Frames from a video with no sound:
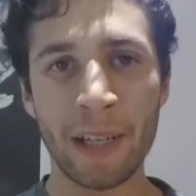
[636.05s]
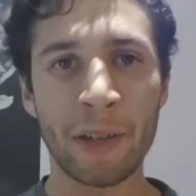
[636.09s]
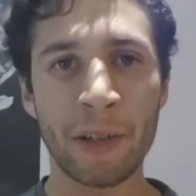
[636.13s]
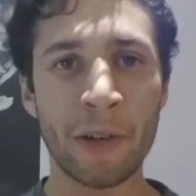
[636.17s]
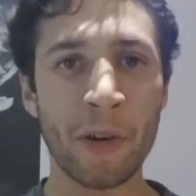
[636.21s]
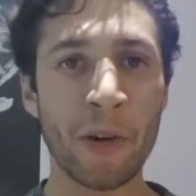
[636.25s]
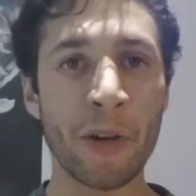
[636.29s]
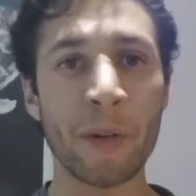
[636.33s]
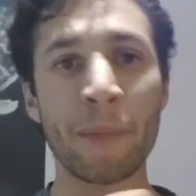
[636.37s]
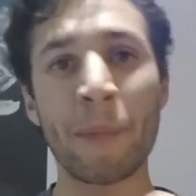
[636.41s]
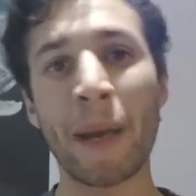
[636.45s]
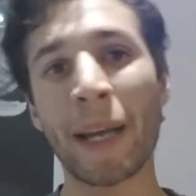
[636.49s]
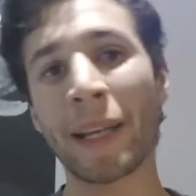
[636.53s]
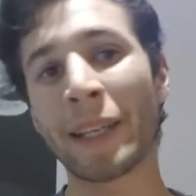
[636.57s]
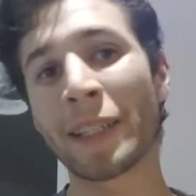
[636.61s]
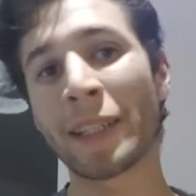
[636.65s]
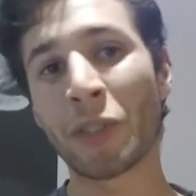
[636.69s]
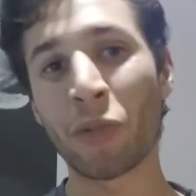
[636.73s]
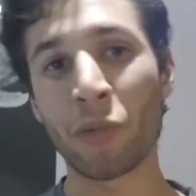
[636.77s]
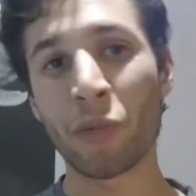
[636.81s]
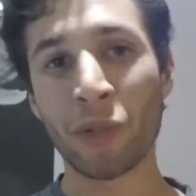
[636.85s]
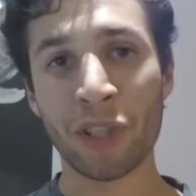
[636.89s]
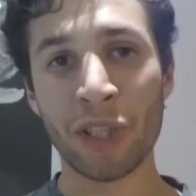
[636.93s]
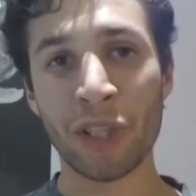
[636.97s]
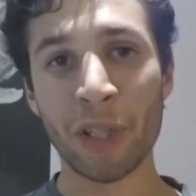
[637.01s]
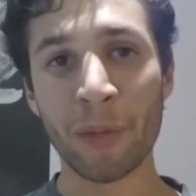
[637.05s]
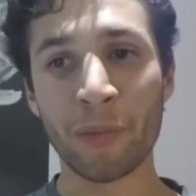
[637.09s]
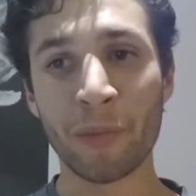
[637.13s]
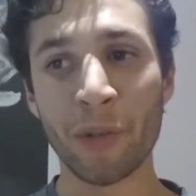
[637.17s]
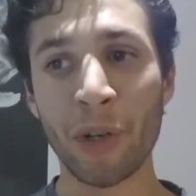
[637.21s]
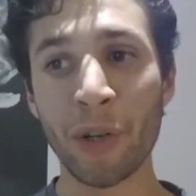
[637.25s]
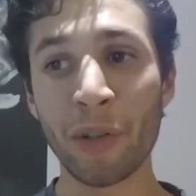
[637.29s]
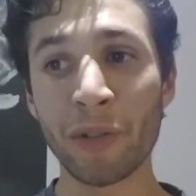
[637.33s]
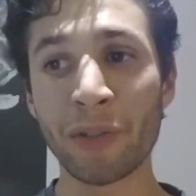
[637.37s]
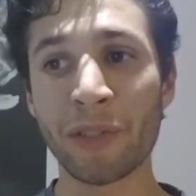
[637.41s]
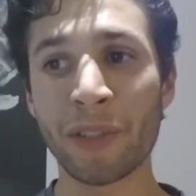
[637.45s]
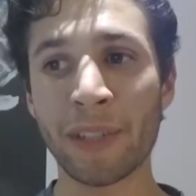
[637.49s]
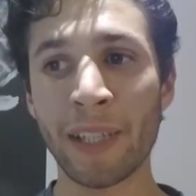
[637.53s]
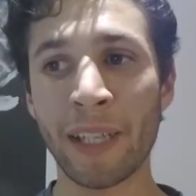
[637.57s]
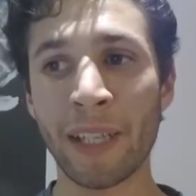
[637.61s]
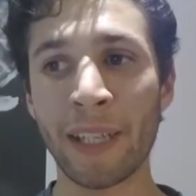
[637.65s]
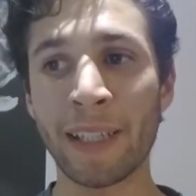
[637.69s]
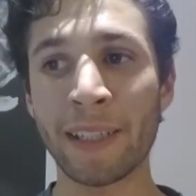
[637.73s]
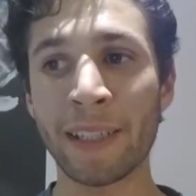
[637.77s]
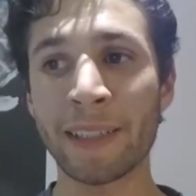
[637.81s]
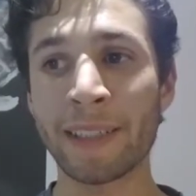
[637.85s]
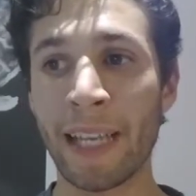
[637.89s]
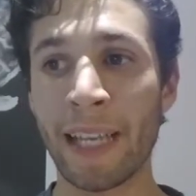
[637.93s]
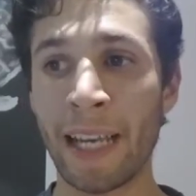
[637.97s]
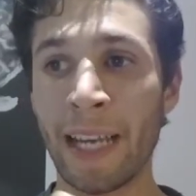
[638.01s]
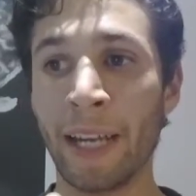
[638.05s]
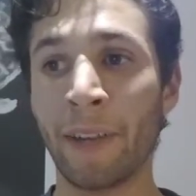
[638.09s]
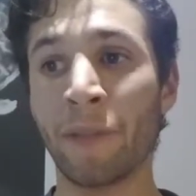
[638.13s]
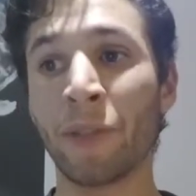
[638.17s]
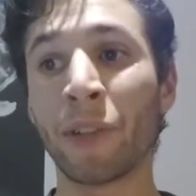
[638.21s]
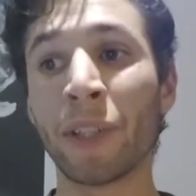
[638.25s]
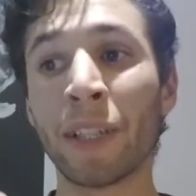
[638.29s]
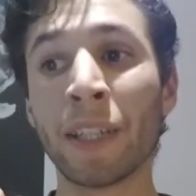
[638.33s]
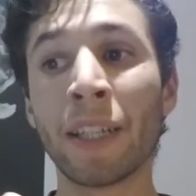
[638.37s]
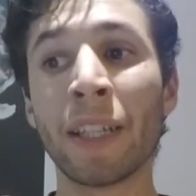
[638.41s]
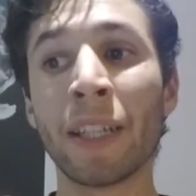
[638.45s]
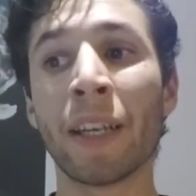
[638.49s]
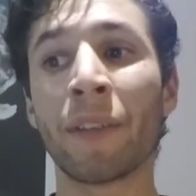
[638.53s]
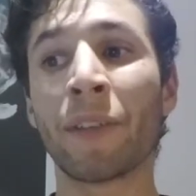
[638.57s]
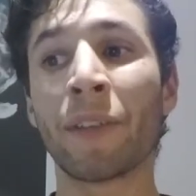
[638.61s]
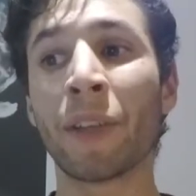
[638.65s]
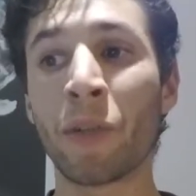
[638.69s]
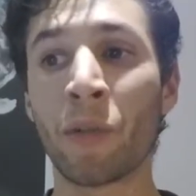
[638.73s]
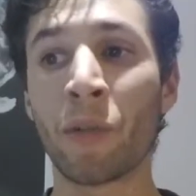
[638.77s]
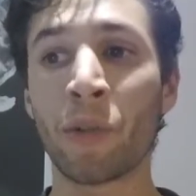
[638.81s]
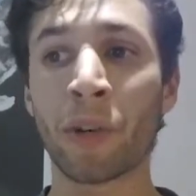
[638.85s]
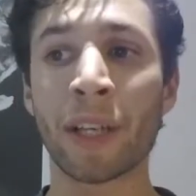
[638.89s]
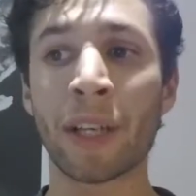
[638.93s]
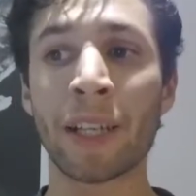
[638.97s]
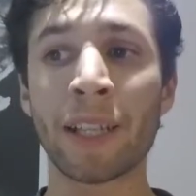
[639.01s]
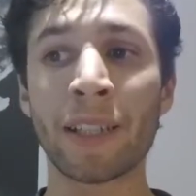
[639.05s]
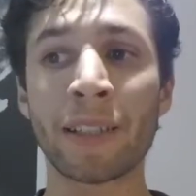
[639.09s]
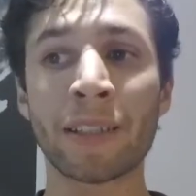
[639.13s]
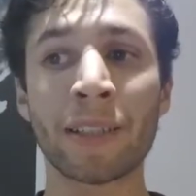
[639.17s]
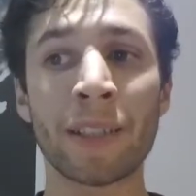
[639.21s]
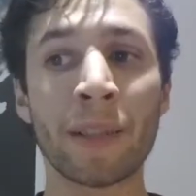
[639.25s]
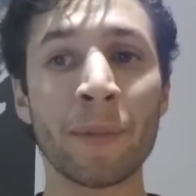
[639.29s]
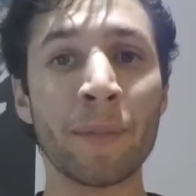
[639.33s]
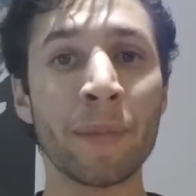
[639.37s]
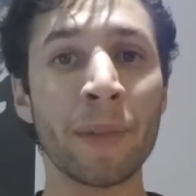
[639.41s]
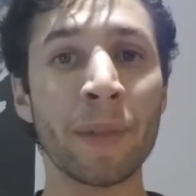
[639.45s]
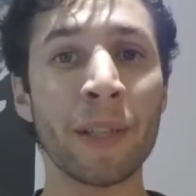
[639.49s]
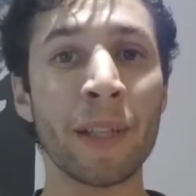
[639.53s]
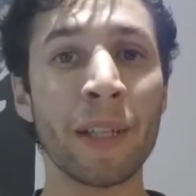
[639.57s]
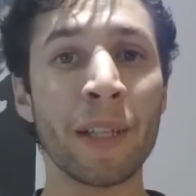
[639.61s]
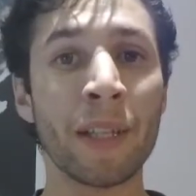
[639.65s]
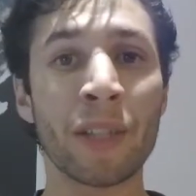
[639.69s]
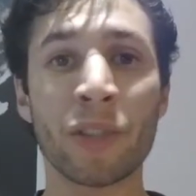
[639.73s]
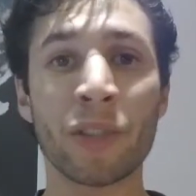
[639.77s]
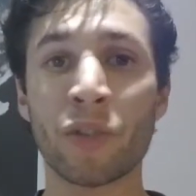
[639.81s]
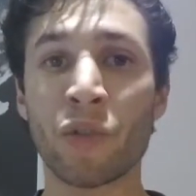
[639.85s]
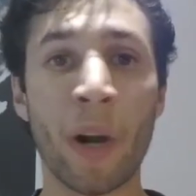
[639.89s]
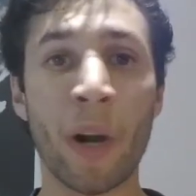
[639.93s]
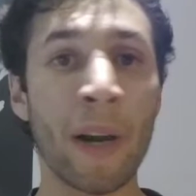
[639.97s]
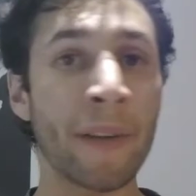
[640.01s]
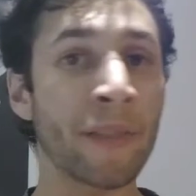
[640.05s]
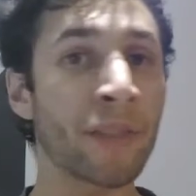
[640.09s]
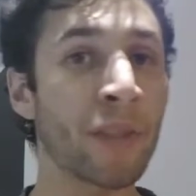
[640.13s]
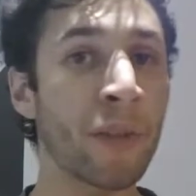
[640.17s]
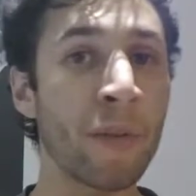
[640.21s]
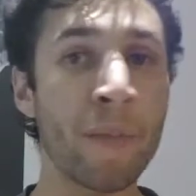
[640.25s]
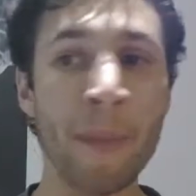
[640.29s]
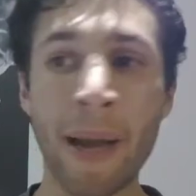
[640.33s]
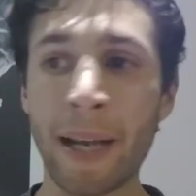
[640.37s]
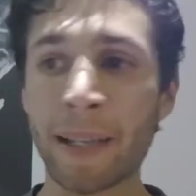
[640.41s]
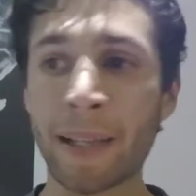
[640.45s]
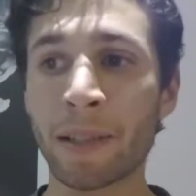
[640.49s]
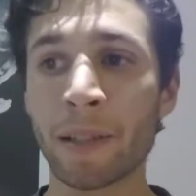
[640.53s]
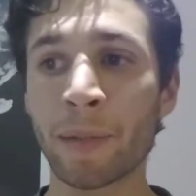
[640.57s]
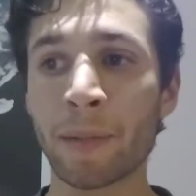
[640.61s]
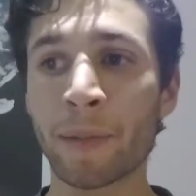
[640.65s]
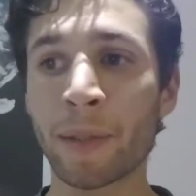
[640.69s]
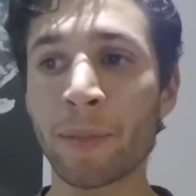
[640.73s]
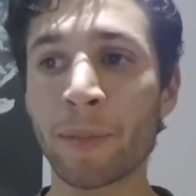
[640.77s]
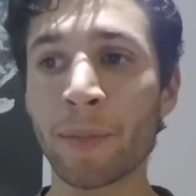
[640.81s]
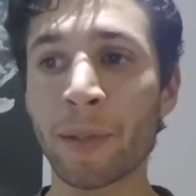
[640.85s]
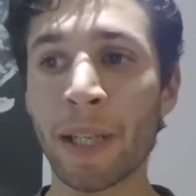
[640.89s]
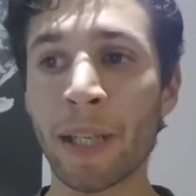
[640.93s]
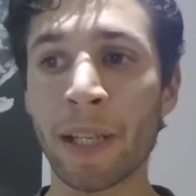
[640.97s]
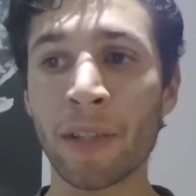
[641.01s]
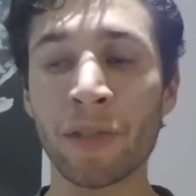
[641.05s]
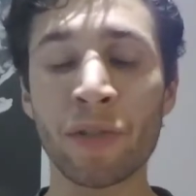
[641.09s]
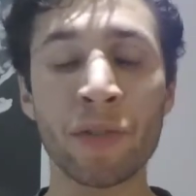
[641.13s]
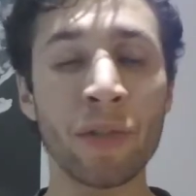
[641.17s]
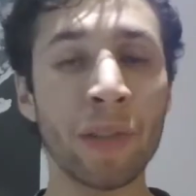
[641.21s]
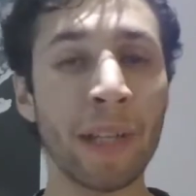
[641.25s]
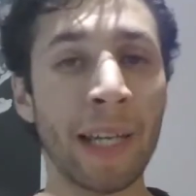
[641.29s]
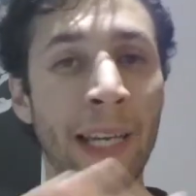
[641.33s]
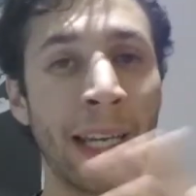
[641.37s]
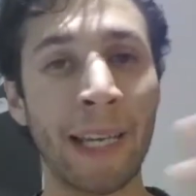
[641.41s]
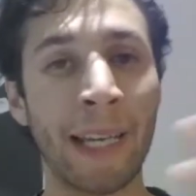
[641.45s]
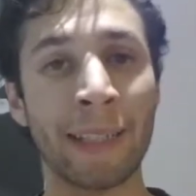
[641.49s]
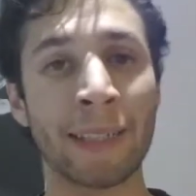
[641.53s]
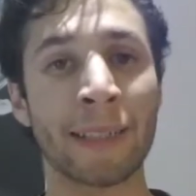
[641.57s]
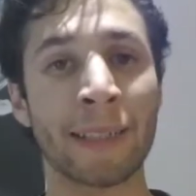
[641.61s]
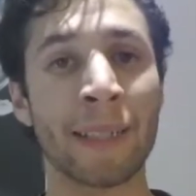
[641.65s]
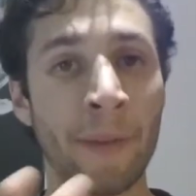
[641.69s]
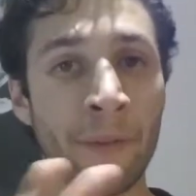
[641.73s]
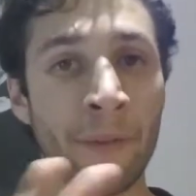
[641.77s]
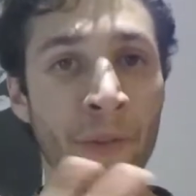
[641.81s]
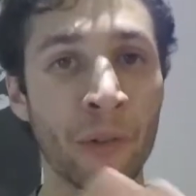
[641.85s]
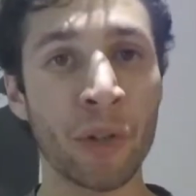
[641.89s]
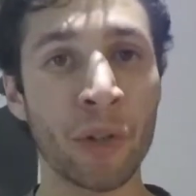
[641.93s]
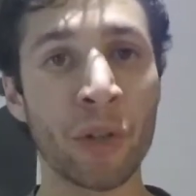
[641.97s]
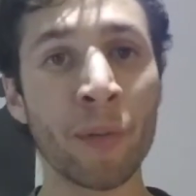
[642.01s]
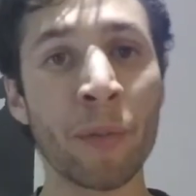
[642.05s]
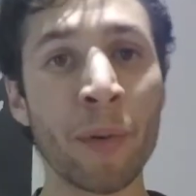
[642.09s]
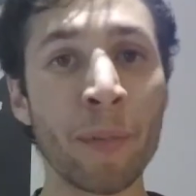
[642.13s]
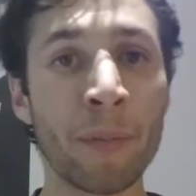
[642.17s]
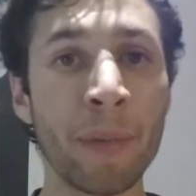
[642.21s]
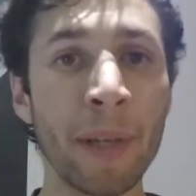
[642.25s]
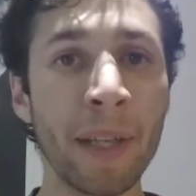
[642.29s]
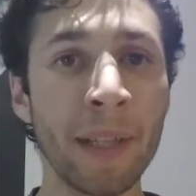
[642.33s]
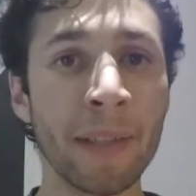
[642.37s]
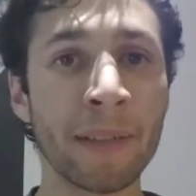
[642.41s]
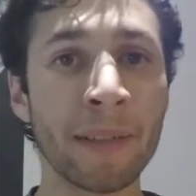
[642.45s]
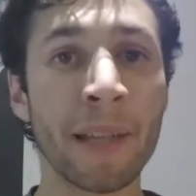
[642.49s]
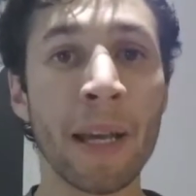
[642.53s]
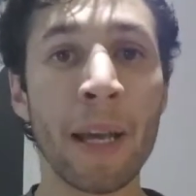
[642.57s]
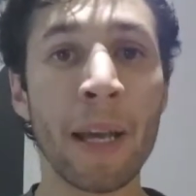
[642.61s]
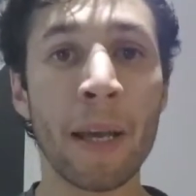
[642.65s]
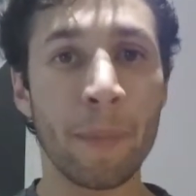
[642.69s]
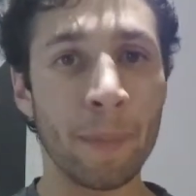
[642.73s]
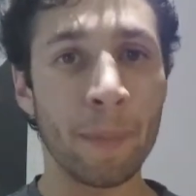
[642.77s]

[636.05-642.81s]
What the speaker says: Going back into what Jim Rohn says, every living organism strives to the maximum of its potential except for human beings.